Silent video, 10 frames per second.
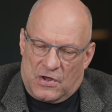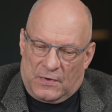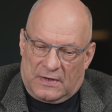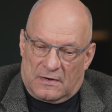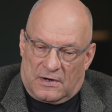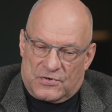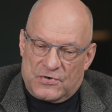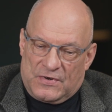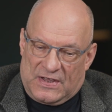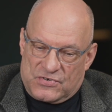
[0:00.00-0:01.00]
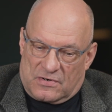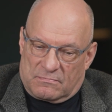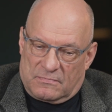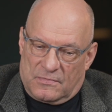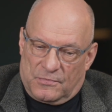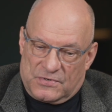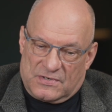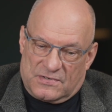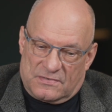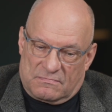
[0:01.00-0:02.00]
knowing our true nature, which
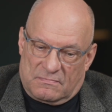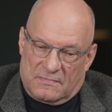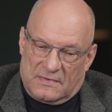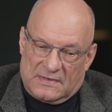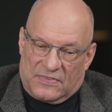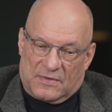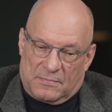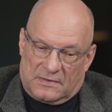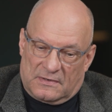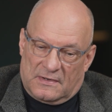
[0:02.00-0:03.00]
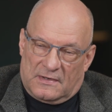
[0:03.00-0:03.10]
is nothing but